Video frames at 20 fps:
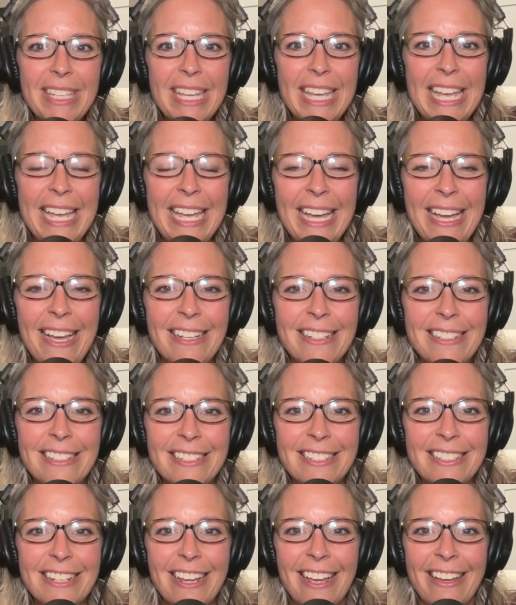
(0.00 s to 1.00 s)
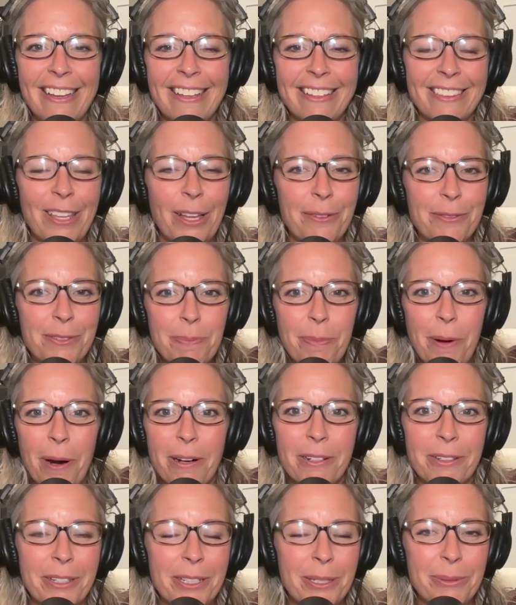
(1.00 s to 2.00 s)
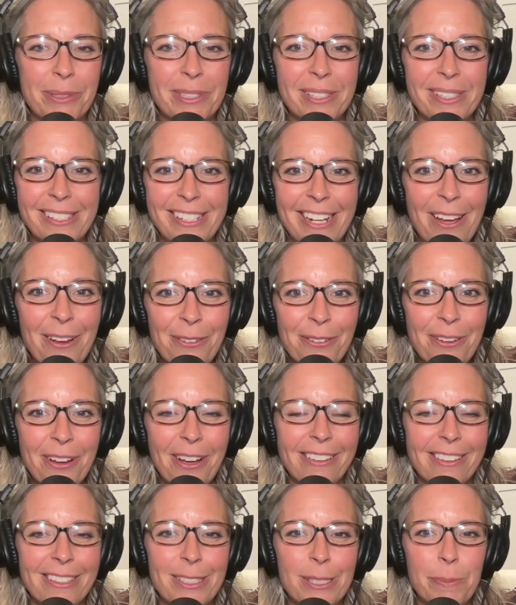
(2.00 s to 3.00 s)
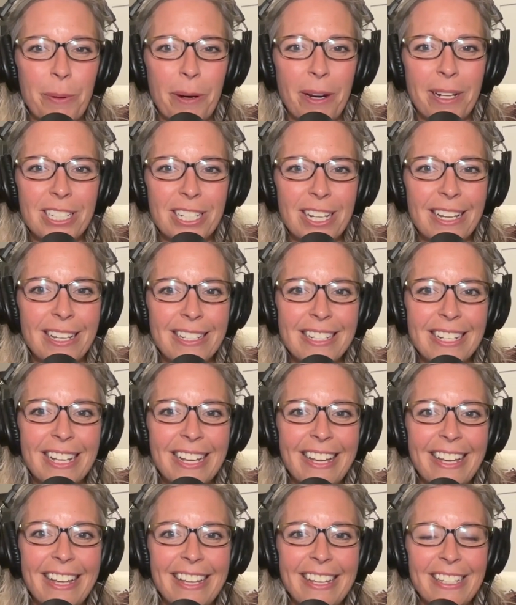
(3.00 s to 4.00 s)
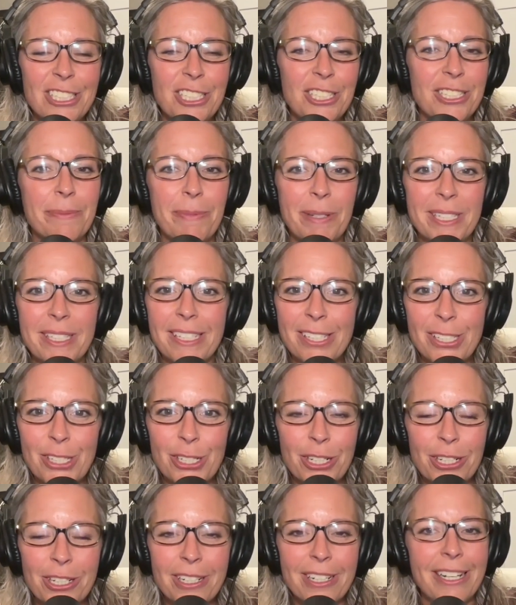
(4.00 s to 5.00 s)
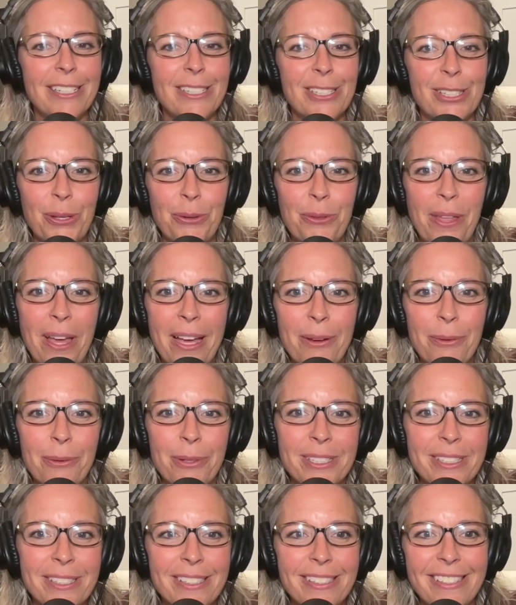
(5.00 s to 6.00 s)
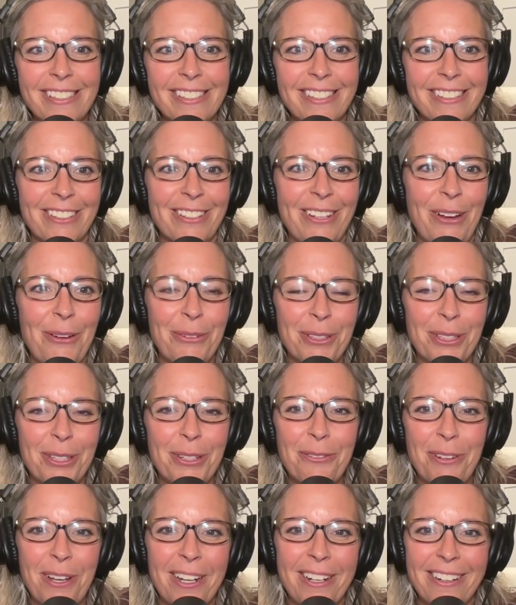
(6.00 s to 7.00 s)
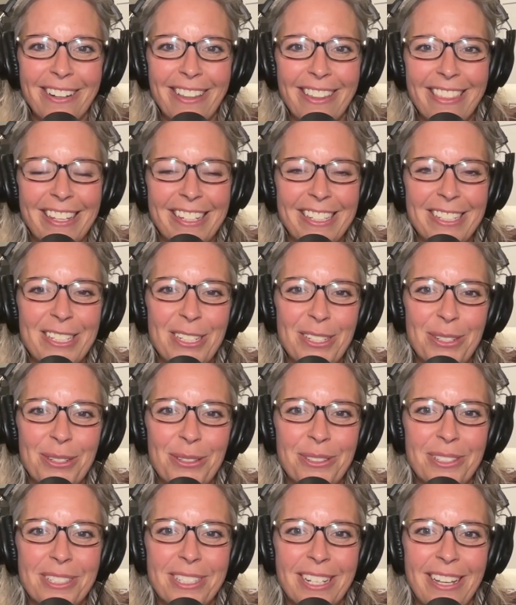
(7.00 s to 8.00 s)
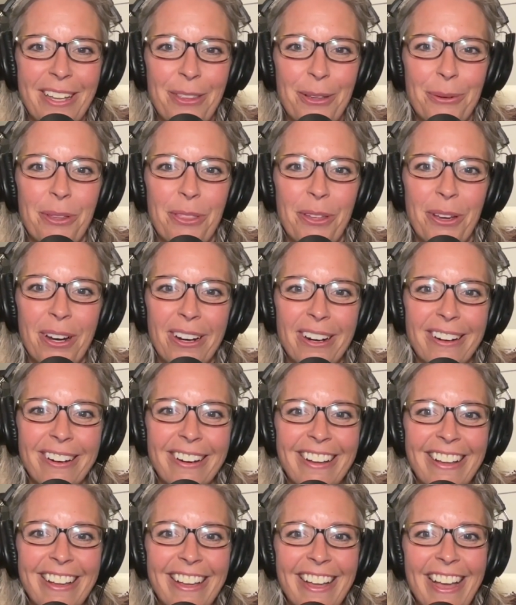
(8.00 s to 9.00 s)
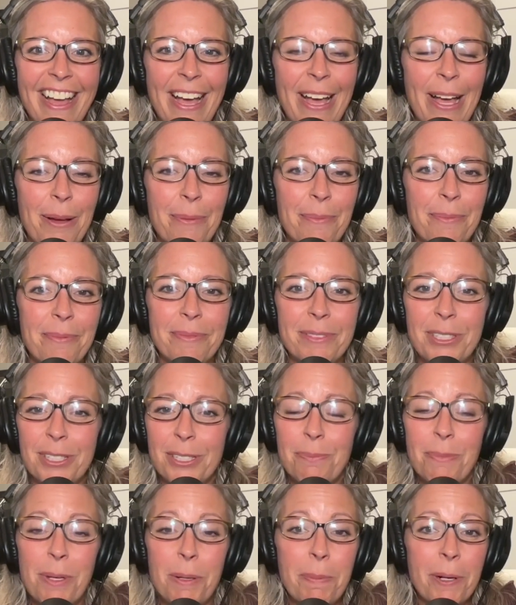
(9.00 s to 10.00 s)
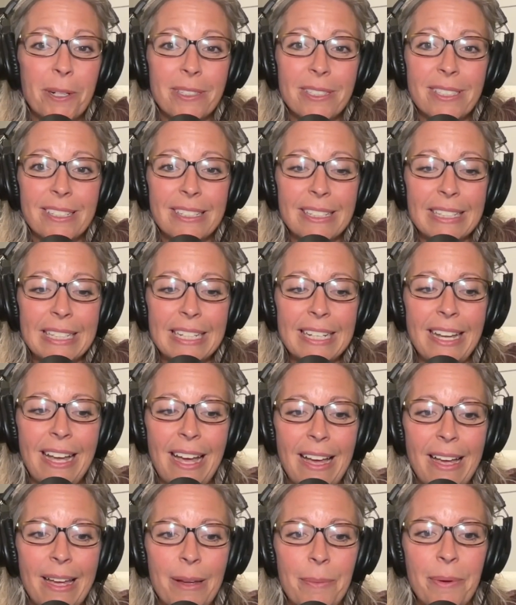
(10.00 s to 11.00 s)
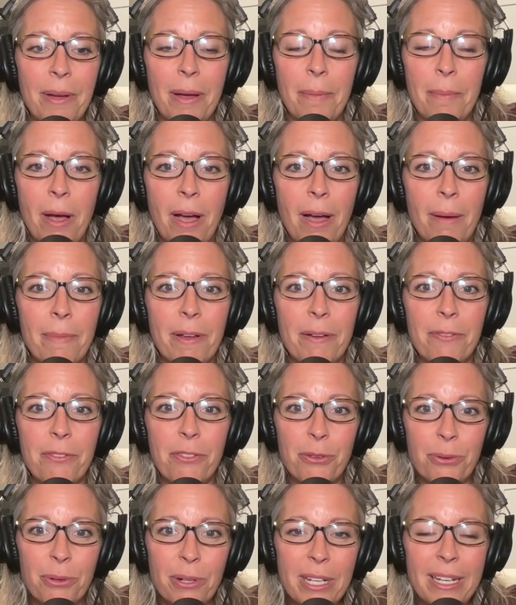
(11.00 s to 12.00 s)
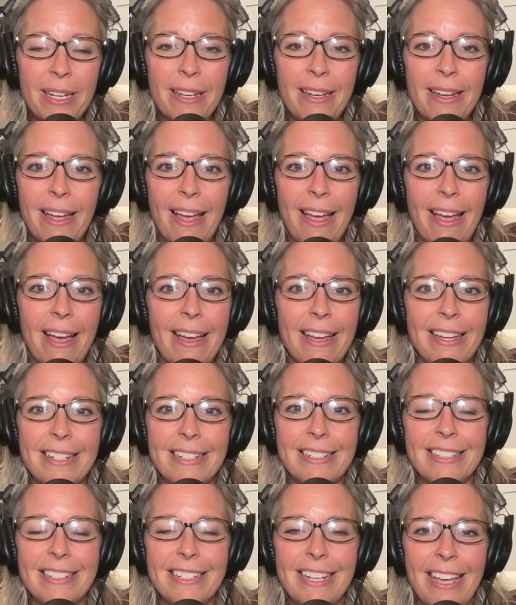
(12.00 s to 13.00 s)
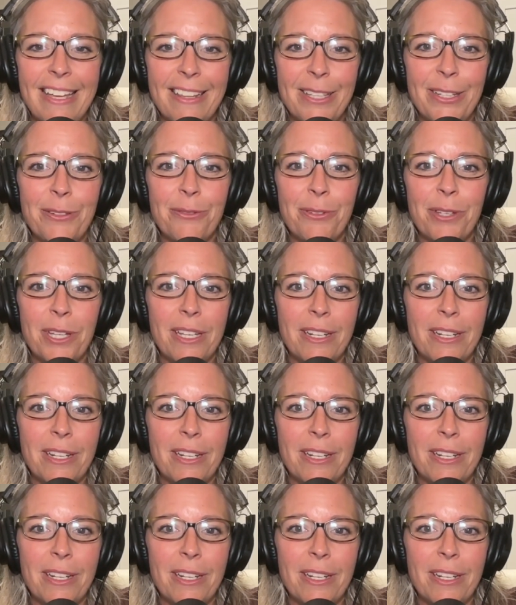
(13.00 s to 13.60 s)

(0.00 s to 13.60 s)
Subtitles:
And I loved partnering with Steph on this project. She's my sister, and so that was a really fun thing to do together with her. Just me personally, I'm a mom of three, and I live in